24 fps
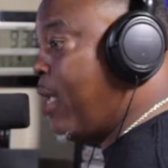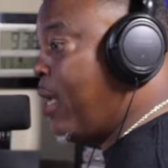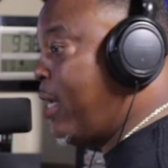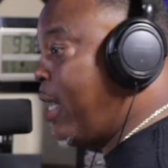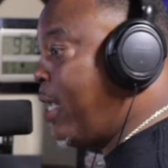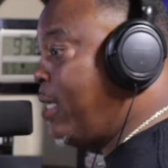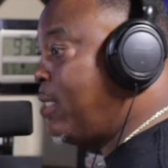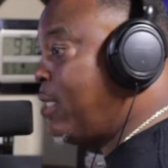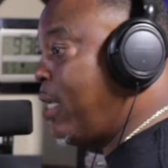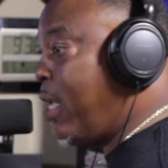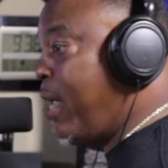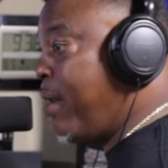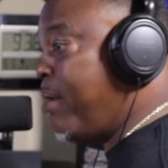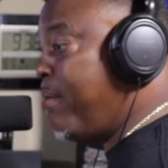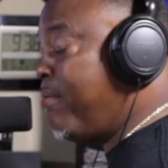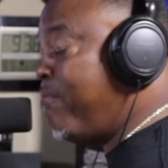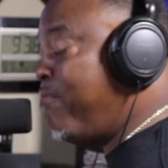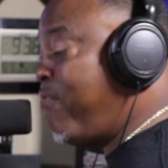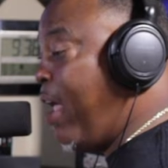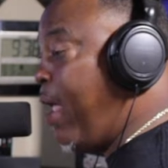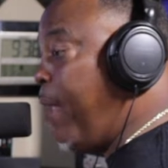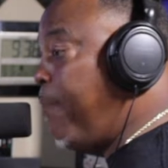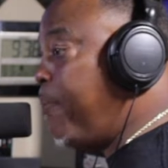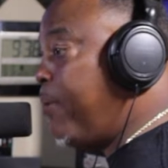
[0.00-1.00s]
Yeah, they saying
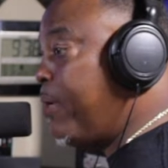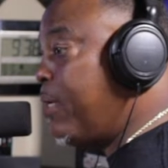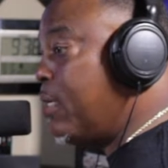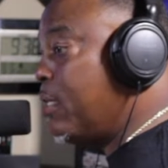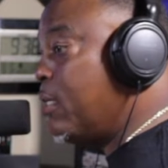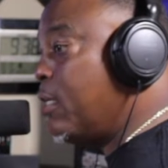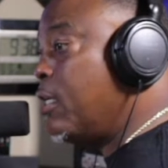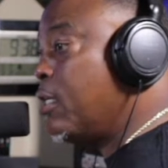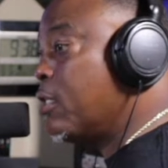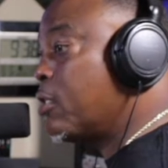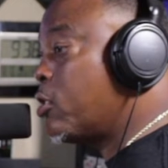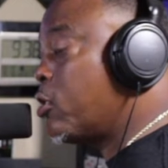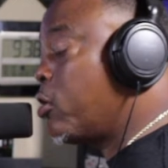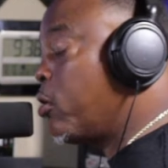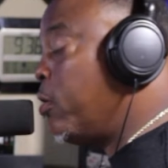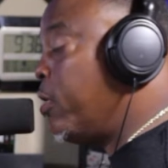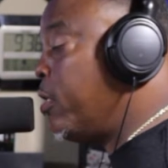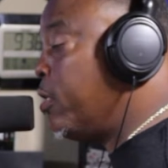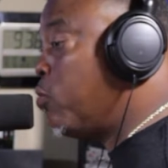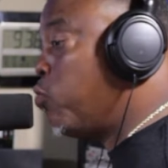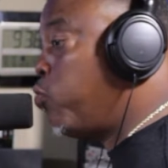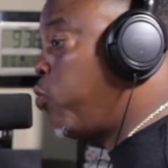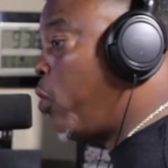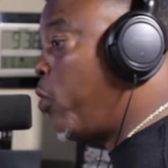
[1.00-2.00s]
vaping
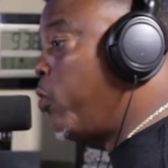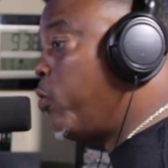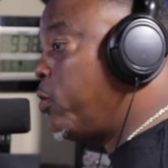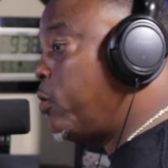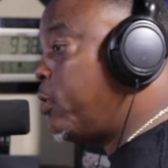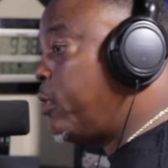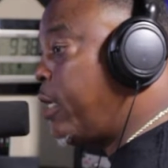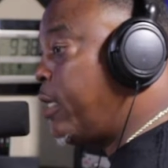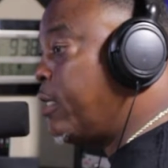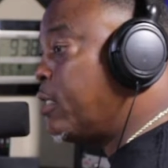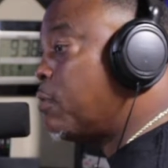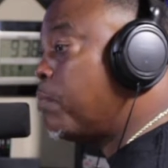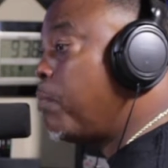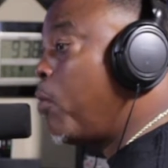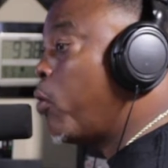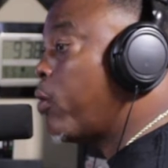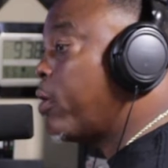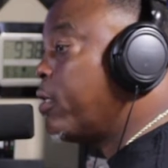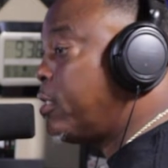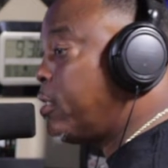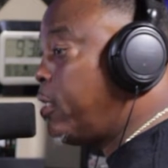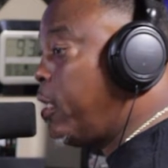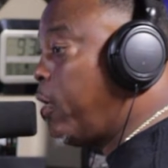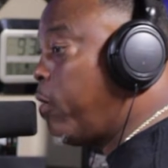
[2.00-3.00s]
is worse than
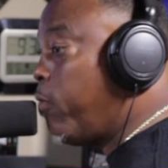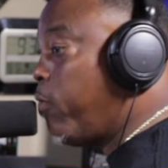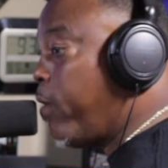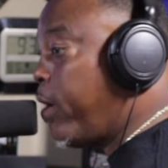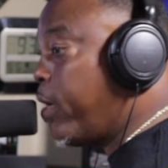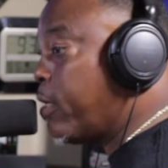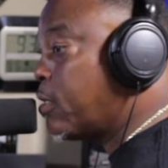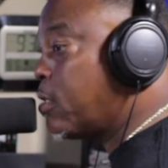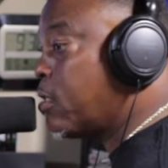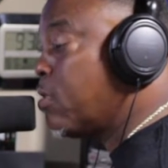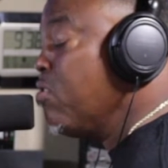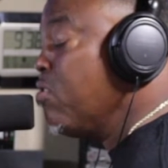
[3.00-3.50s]
smoking cigarettes.